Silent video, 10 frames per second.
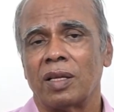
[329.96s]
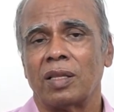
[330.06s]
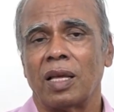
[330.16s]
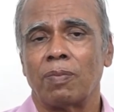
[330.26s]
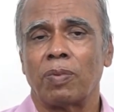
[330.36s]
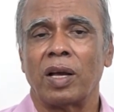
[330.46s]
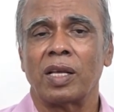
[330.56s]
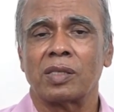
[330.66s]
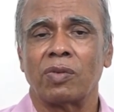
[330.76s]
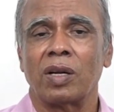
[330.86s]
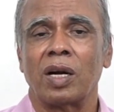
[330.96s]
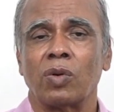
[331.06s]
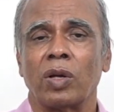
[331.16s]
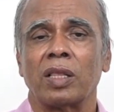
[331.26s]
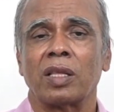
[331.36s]
the employees will not
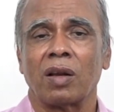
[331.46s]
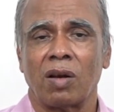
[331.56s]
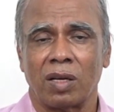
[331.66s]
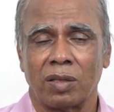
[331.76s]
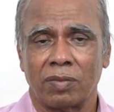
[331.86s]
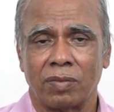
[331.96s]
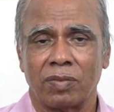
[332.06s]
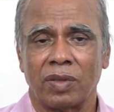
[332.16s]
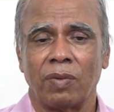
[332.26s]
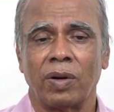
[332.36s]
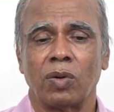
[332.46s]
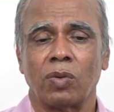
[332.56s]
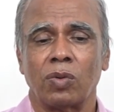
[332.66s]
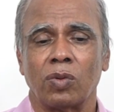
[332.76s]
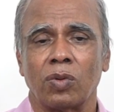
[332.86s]
do anything wrong. They will
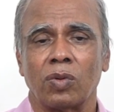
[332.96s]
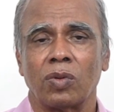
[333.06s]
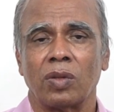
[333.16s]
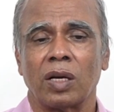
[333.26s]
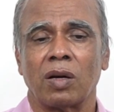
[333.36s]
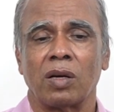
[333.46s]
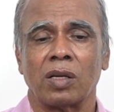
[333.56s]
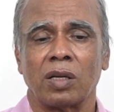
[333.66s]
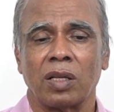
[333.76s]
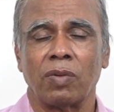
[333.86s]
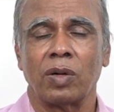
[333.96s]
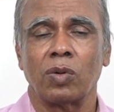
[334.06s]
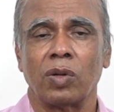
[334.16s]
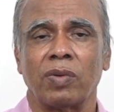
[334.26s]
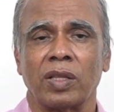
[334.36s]

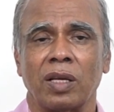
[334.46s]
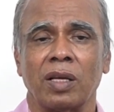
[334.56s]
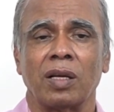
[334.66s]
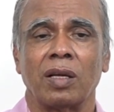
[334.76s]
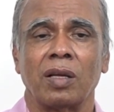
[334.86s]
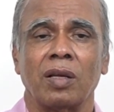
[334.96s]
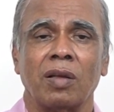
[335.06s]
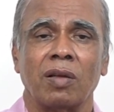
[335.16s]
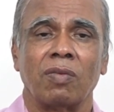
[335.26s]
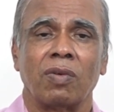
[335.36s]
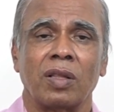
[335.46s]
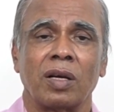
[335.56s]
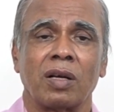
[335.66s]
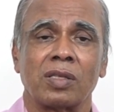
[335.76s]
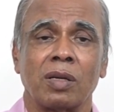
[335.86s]
do everything for the
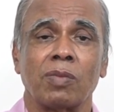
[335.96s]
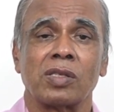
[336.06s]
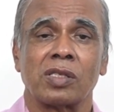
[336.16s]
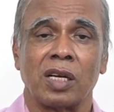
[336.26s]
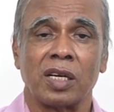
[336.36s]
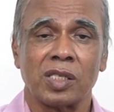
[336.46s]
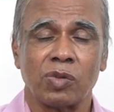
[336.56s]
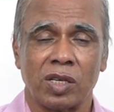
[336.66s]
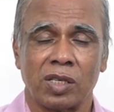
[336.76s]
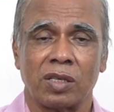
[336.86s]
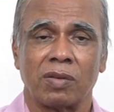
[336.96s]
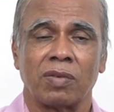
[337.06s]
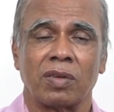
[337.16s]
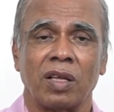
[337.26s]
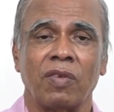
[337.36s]
customer's satisfaction.
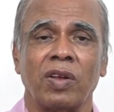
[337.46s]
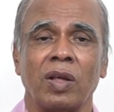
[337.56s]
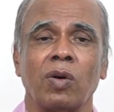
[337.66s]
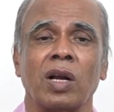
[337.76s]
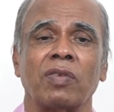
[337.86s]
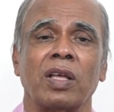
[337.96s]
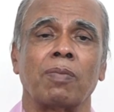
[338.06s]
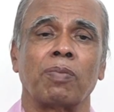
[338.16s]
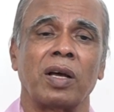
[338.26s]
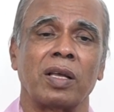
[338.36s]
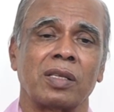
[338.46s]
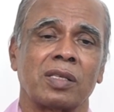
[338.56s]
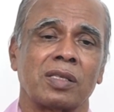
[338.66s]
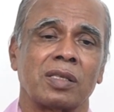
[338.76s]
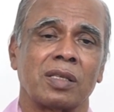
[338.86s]
If any one of the
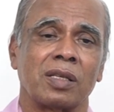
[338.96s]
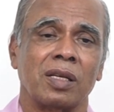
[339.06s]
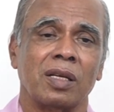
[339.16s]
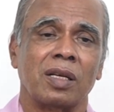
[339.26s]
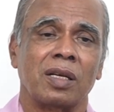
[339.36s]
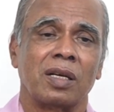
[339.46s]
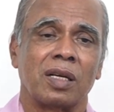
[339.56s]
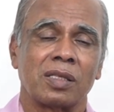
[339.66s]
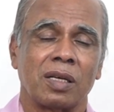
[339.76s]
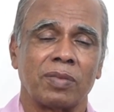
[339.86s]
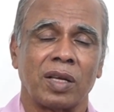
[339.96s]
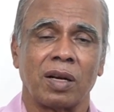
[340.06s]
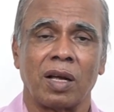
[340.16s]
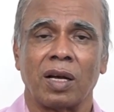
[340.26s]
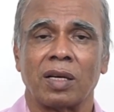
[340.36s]
employees does something
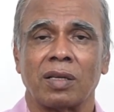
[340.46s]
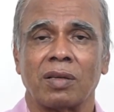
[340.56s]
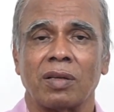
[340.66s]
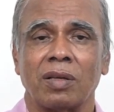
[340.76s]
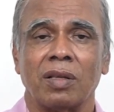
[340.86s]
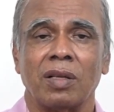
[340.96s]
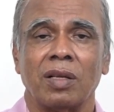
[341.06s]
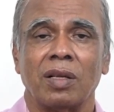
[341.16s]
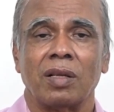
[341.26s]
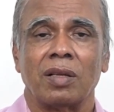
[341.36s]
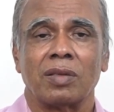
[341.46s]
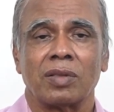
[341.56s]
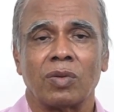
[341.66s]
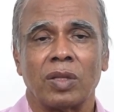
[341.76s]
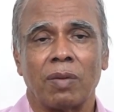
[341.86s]
wrong,
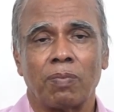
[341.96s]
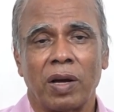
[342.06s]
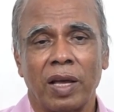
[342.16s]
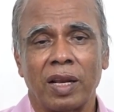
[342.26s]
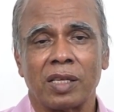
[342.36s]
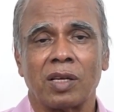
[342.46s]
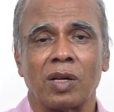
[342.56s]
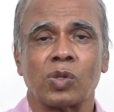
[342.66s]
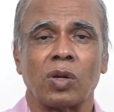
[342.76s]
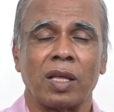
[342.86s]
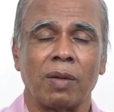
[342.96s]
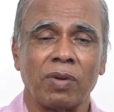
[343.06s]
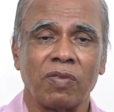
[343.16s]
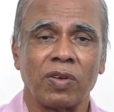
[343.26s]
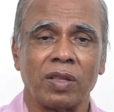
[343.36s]
so the employer is also
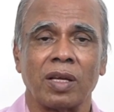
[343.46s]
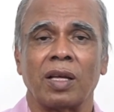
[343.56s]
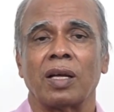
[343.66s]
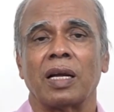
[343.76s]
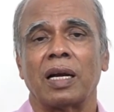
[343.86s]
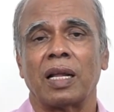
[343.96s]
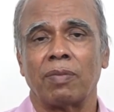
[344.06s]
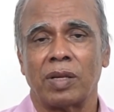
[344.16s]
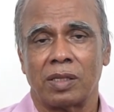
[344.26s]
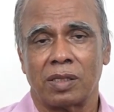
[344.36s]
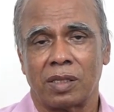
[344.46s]
liable for the damage.